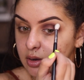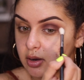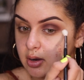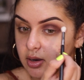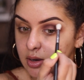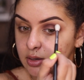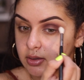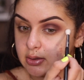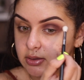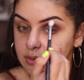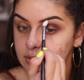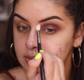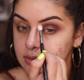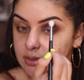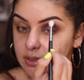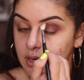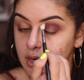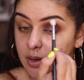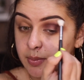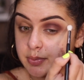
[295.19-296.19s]
on the
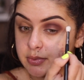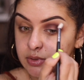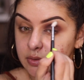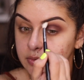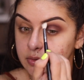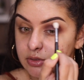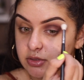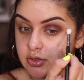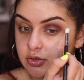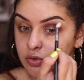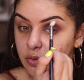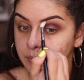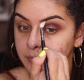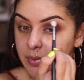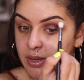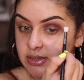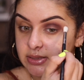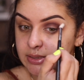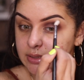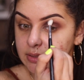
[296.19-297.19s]
top so there's no
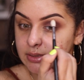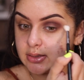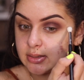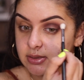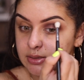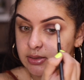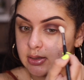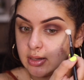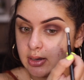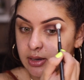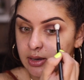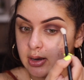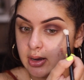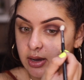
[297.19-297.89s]
messes.